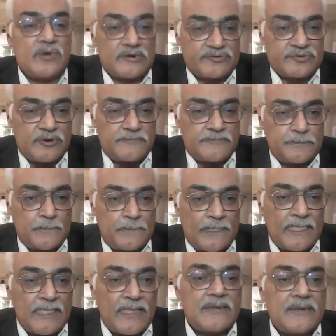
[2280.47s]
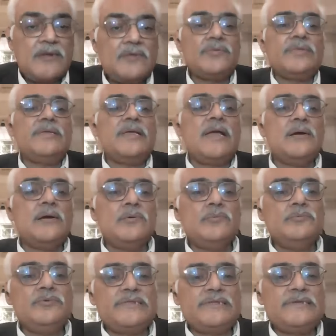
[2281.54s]
workshop. We have
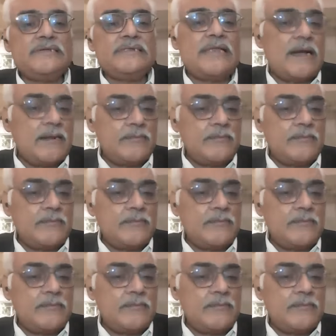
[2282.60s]
a very